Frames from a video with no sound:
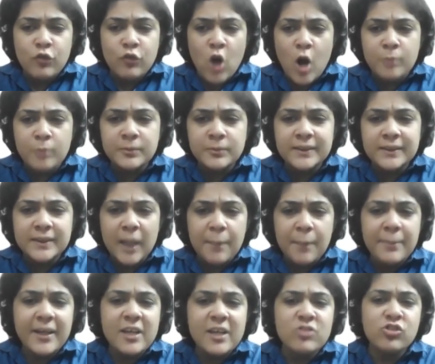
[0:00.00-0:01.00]
forms a
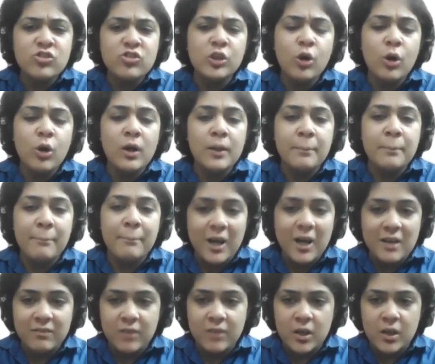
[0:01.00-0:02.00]
sub-region called
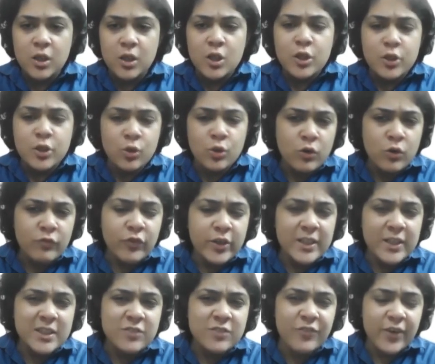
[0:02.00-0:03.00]
Malwa, known
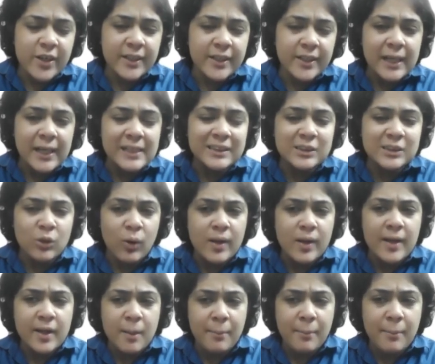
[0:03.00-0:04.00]
for its fertile
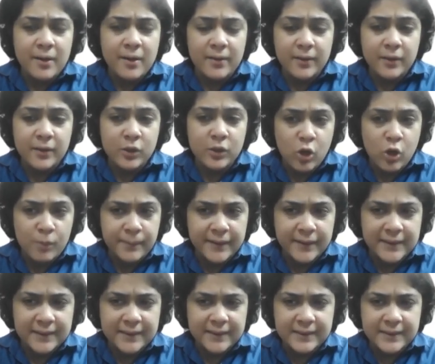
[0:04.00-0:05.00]
soil and abundant crop
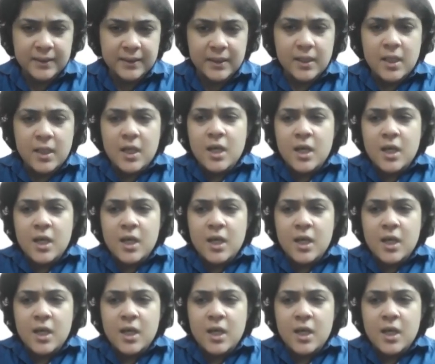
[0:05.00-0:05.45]
yields.